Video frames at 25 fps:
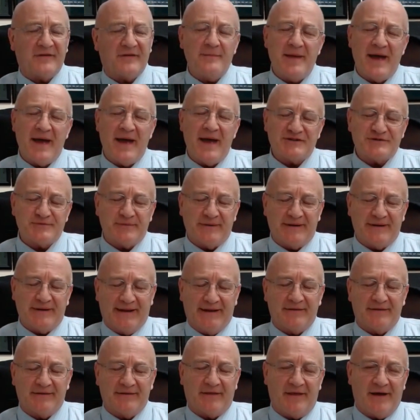management
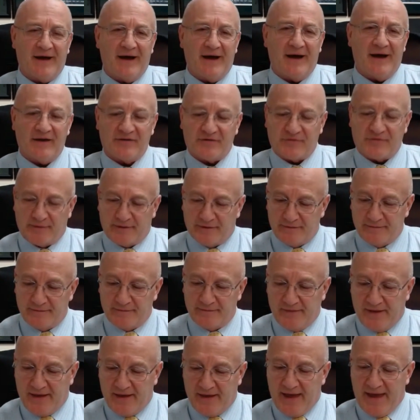into the
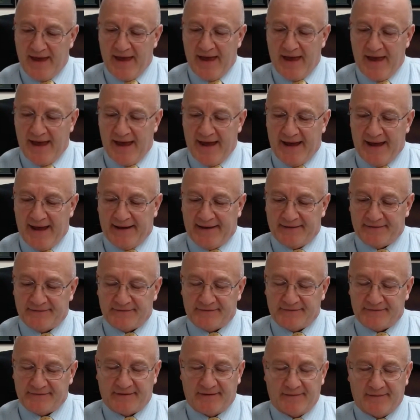hospital?
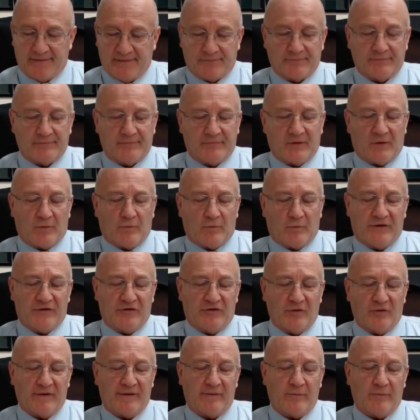And we
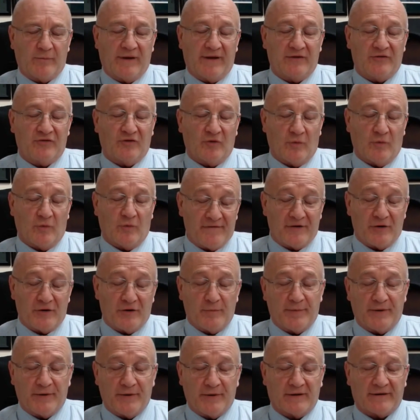do have an
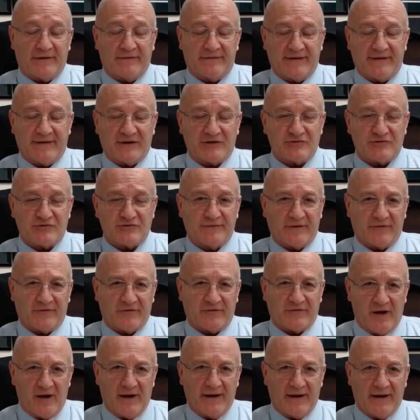open architectural
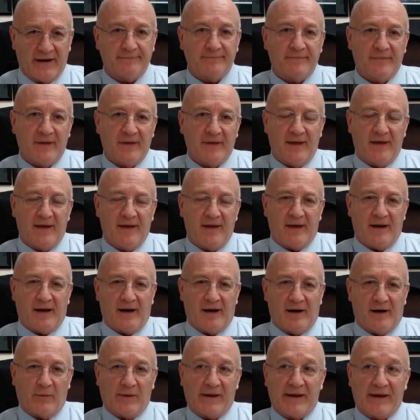design.
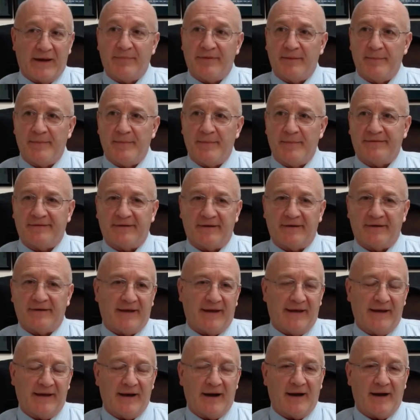We implemented
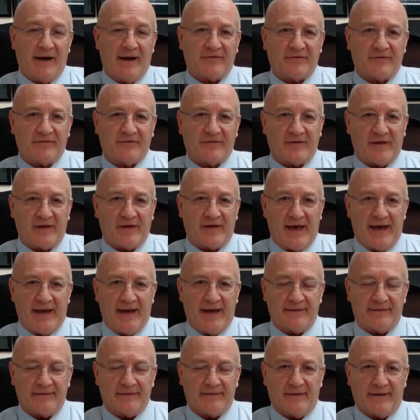kiosks
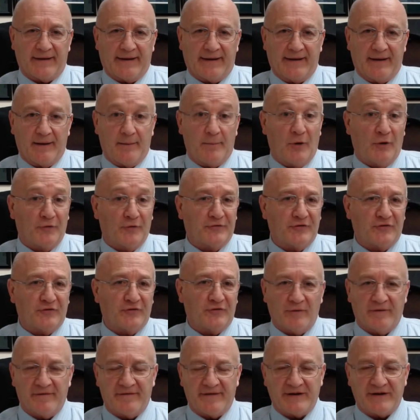at a
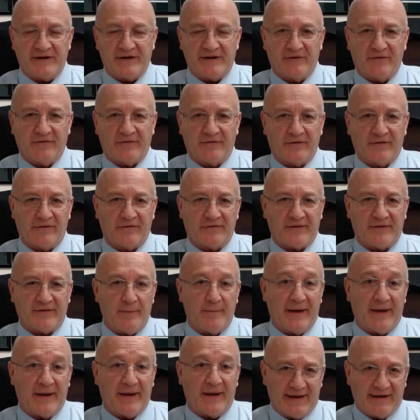multitude of entrances,
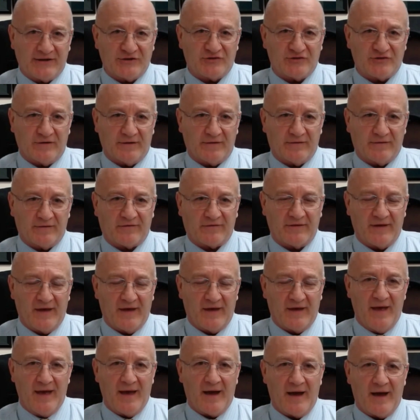our main entrance,
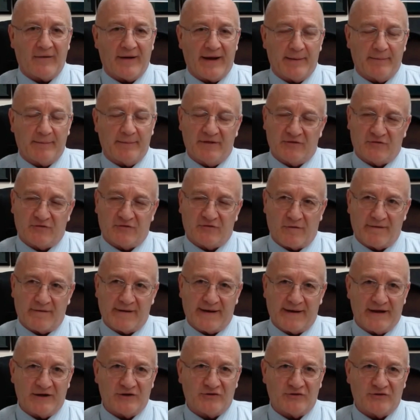our
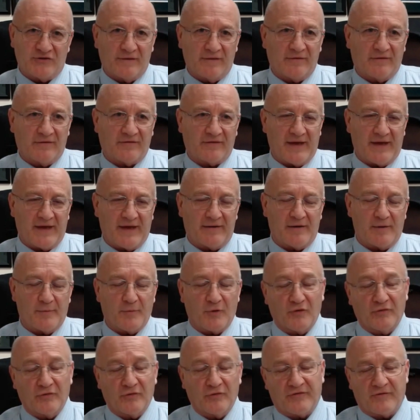ambulatory entrance, and our
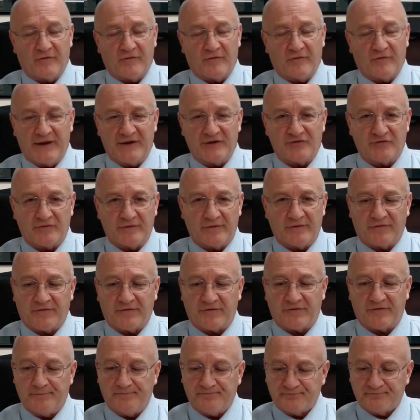emergency room
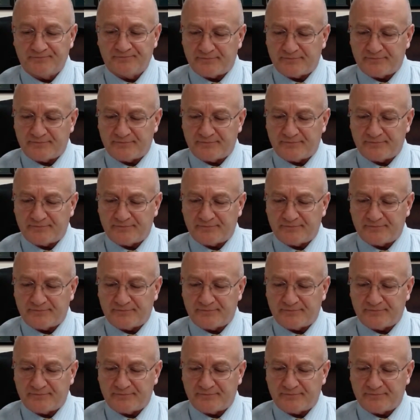entrance.